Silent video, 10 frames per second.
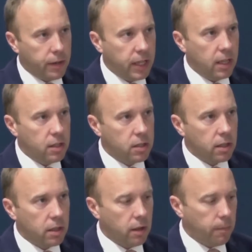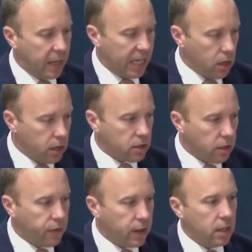these uh,
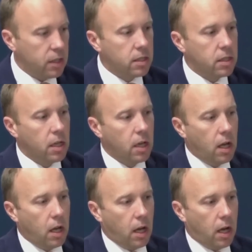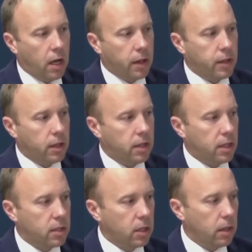because of these uh, th
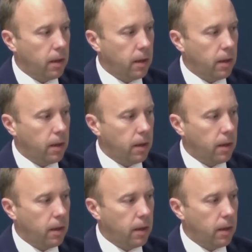this